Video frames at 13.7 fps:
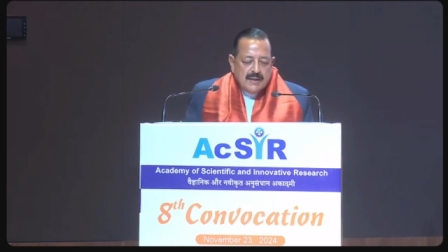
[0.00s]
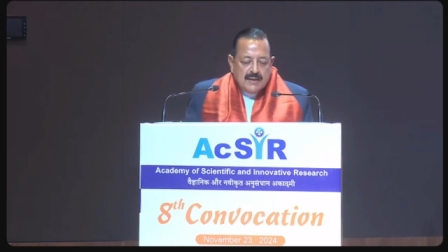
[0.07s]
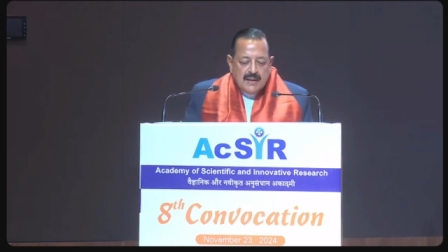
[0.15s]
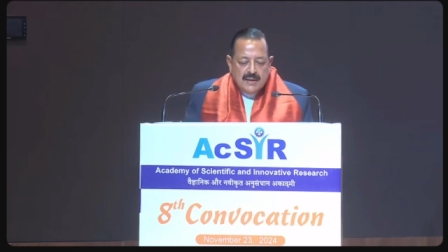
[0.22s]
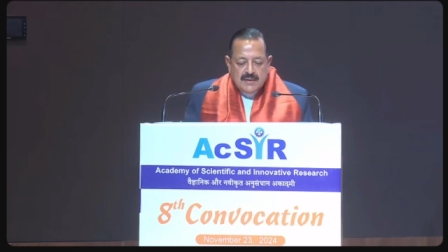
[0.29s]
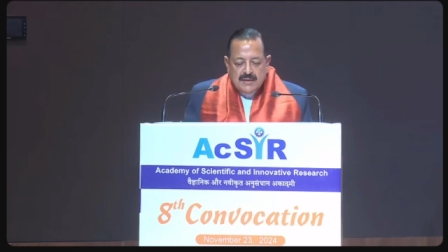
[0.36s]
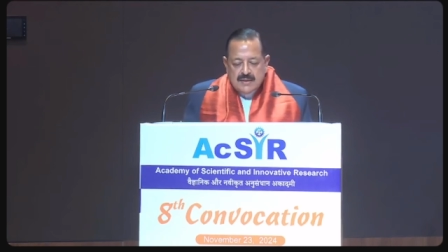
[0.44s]

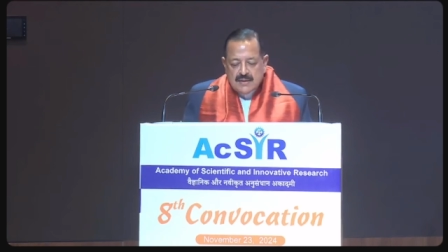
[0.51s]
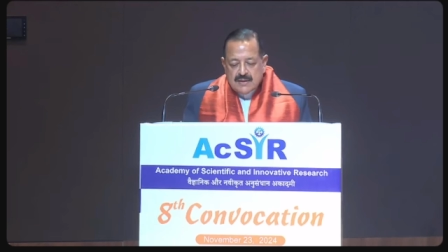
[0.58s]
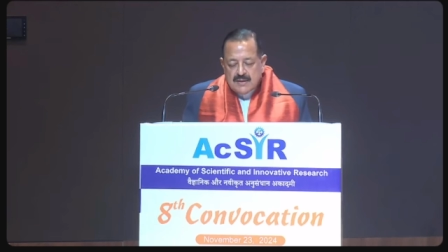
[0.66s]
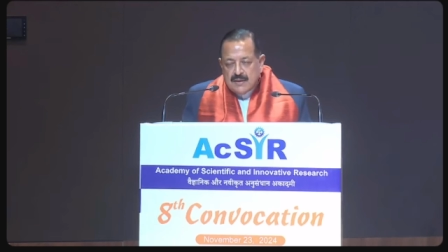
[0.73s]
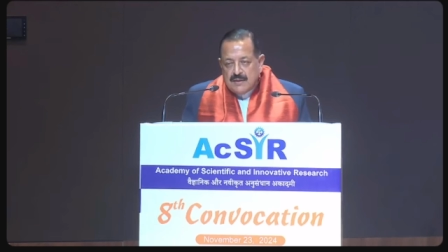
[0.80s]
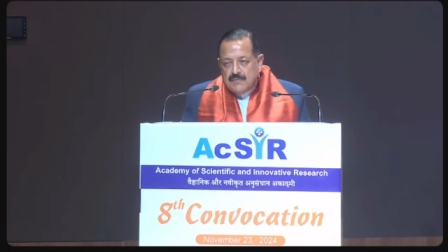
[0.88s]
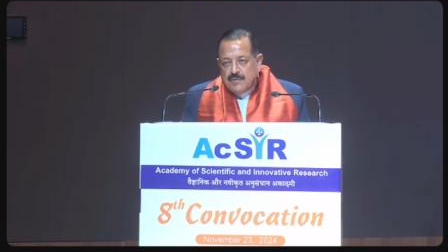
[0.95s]
this
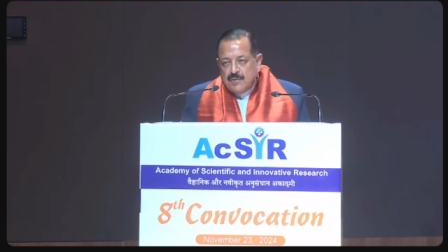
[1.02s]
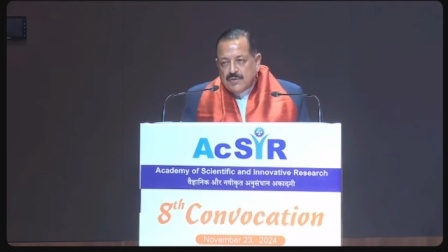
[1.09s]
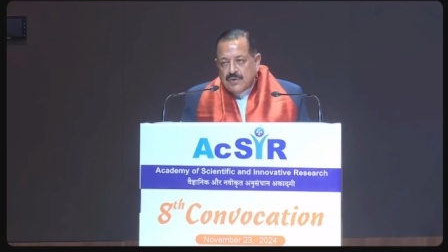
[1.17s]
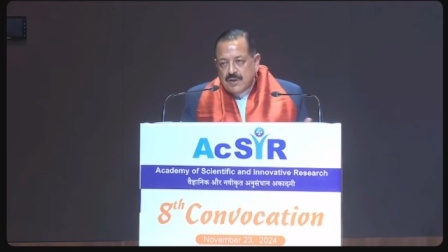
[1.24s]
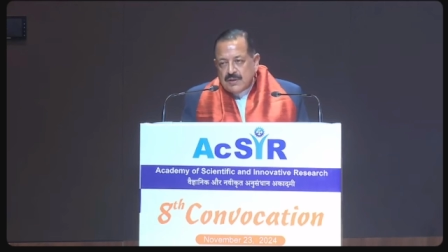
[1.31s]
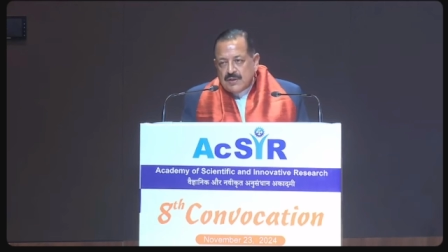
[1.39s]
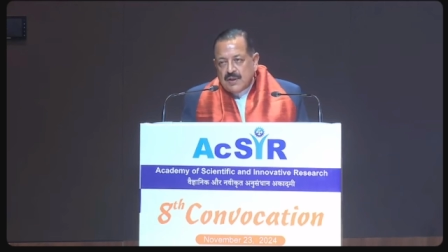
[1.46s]

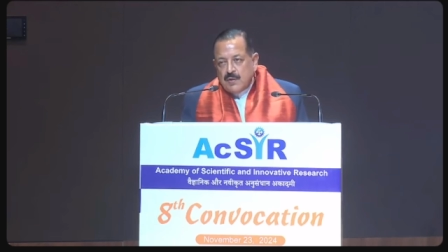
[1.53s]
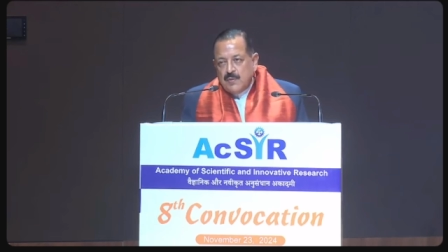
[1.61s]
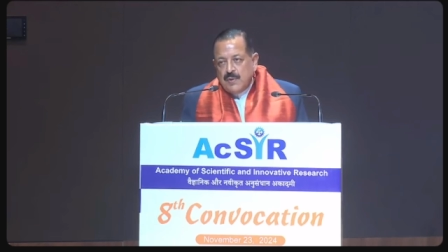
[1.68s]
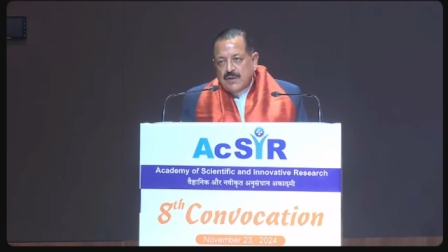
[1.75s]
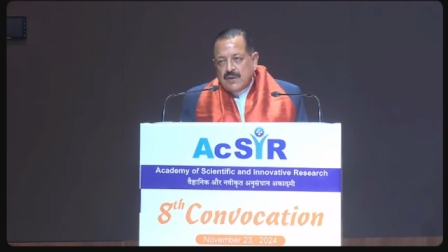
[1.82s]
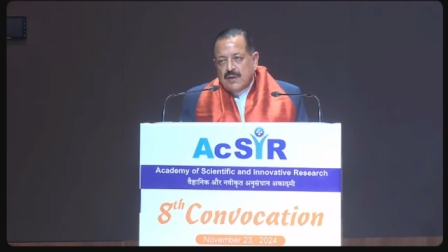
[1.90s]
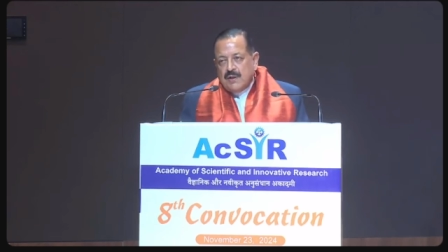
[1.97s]
futuristic
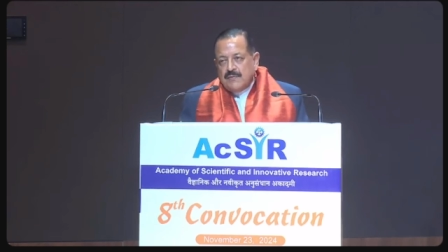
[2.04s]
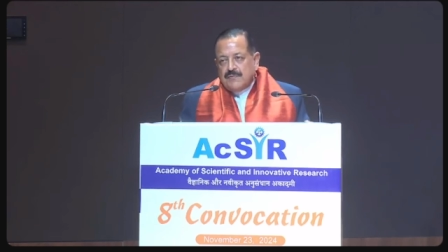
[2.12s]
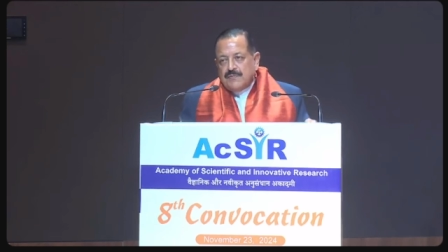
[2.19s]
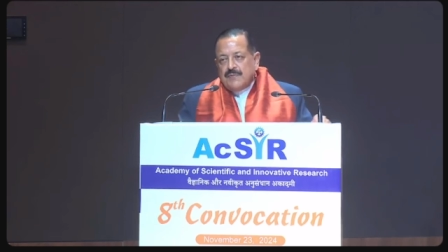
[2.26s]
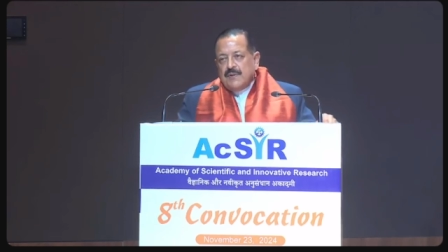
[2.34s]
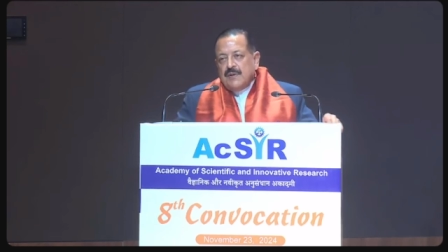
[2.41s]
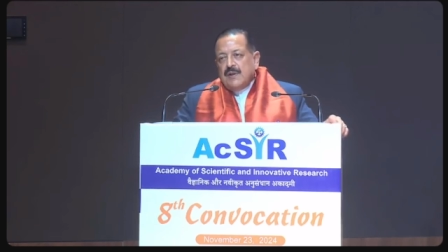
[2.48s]
vision of
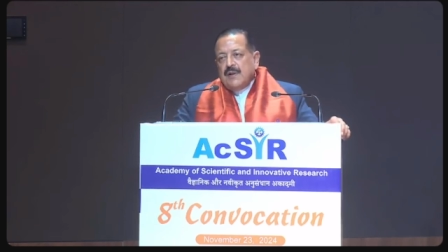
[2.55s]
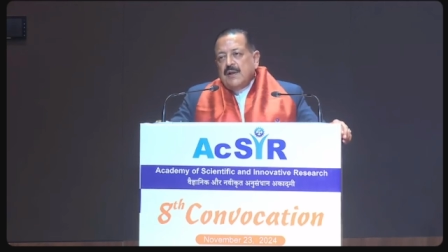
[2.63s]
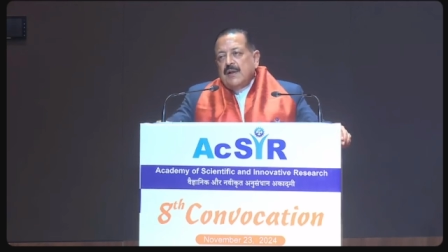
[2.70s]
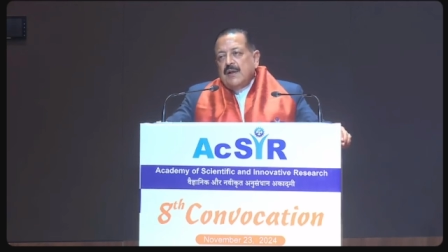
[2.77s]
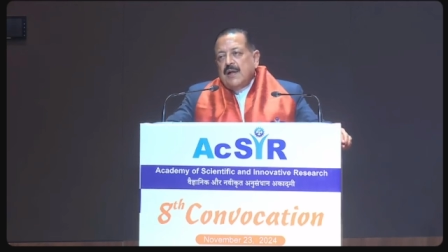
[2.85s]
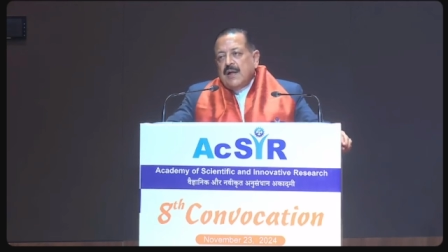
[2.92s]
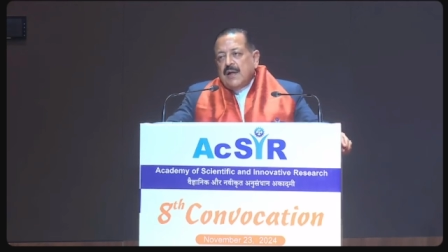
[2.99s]

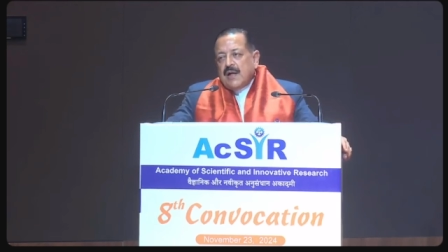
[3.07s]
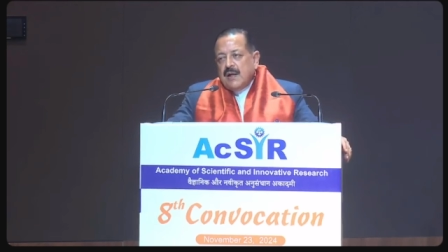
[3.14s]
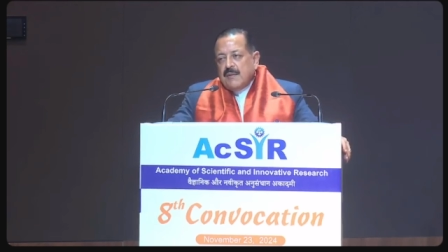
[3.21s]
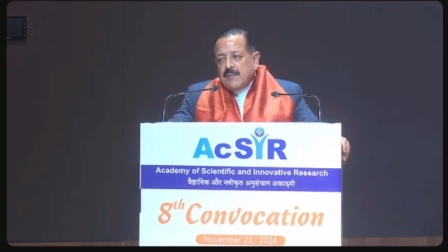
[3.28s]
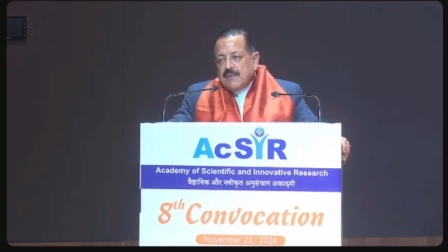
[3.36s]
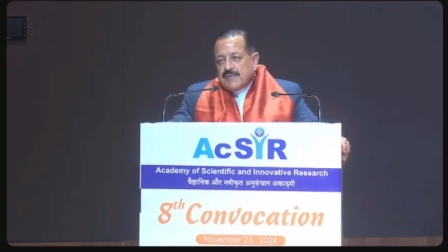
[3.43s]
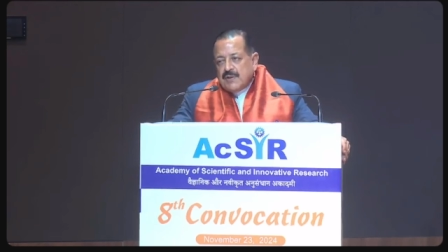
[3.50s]

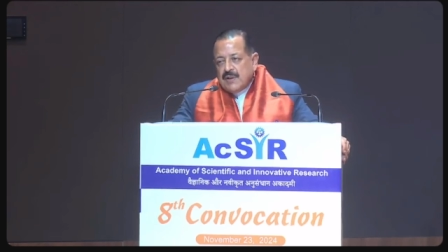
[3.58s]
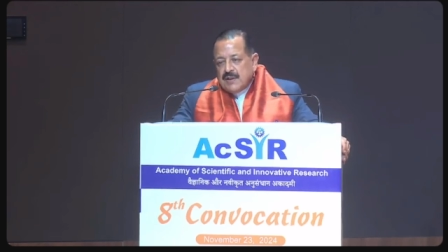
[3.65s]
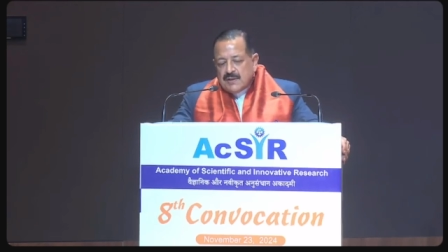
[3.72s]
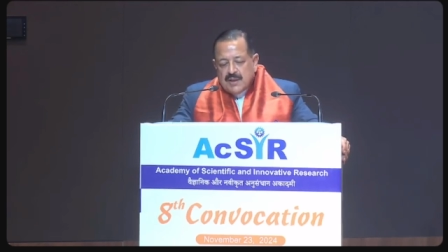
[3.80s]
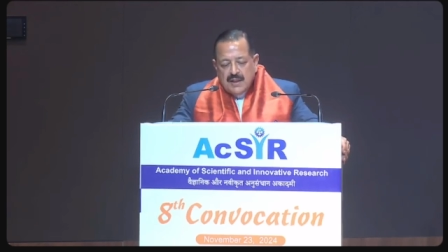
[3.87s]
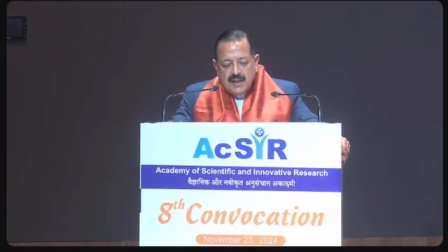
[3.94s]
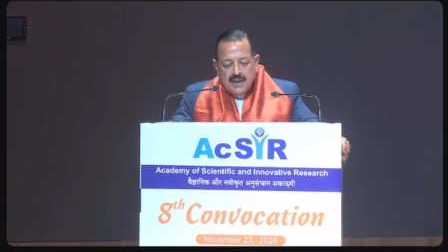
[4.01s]
Academy of
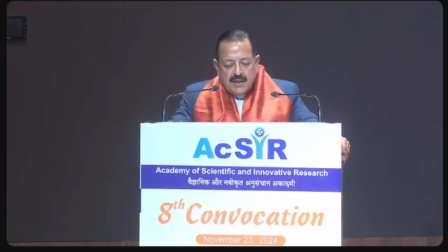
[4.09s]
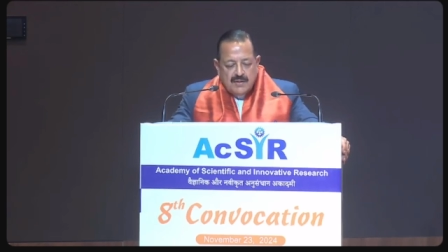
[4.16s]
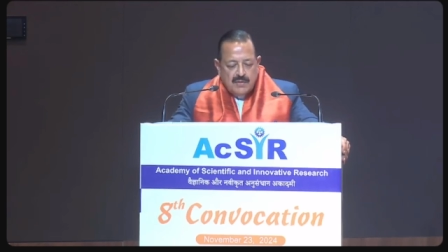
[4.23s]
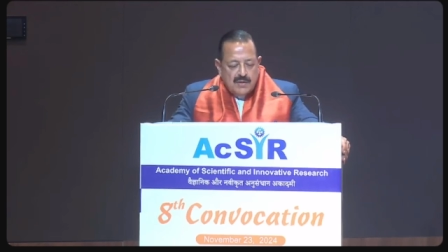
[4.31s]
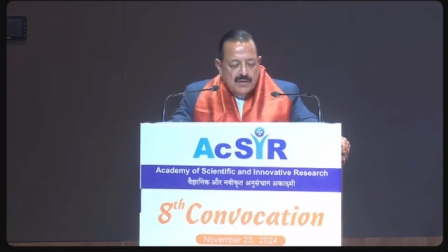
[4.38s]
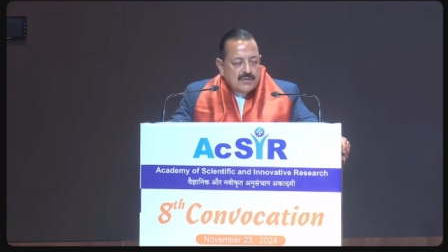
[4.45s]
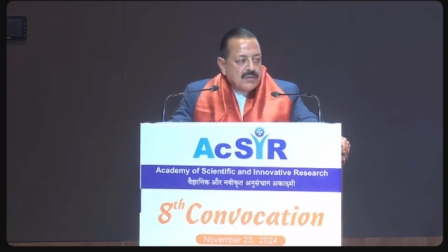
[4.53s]
CSIR
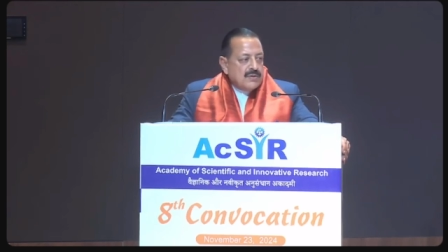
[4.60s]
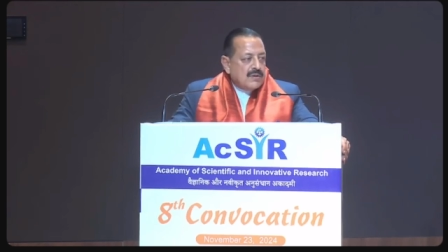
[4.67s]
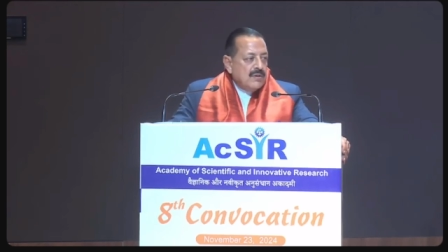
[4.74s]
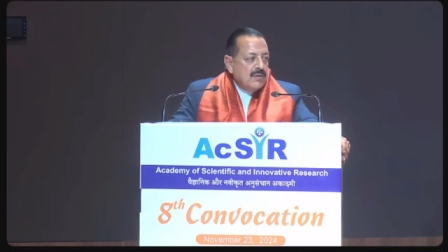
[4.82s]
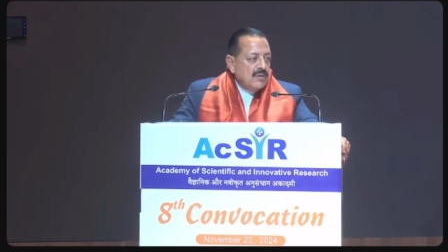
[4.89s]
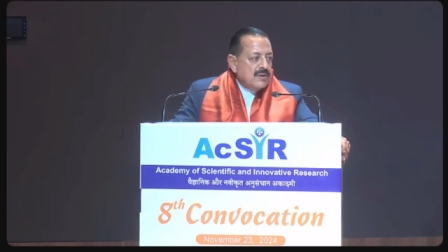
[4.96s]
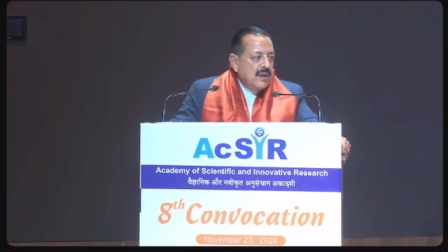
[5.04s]
also is
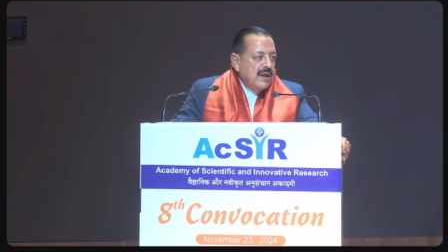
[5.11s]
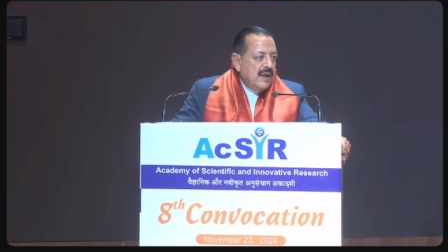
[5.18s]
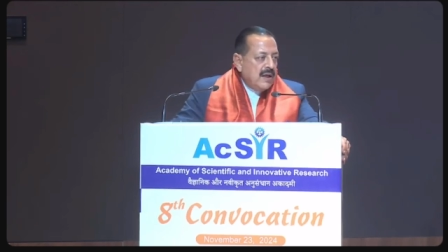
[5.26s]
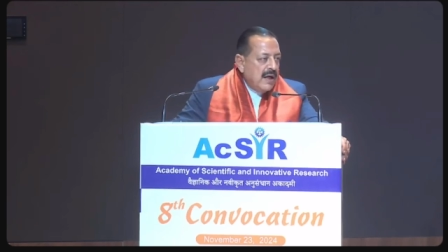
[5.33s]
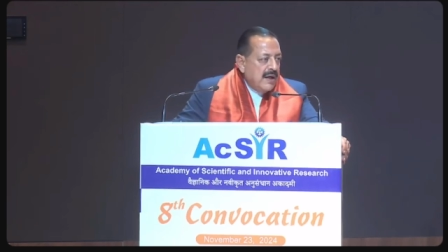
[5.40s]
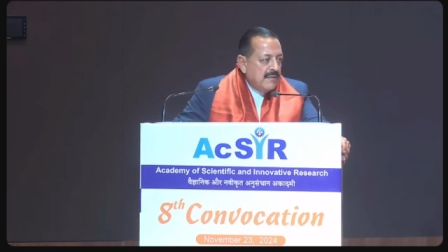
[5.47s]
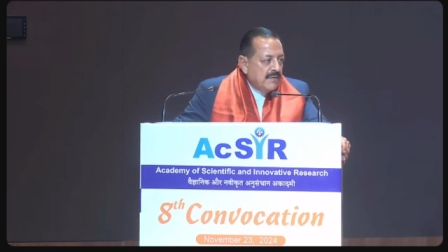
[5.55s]
closely aligned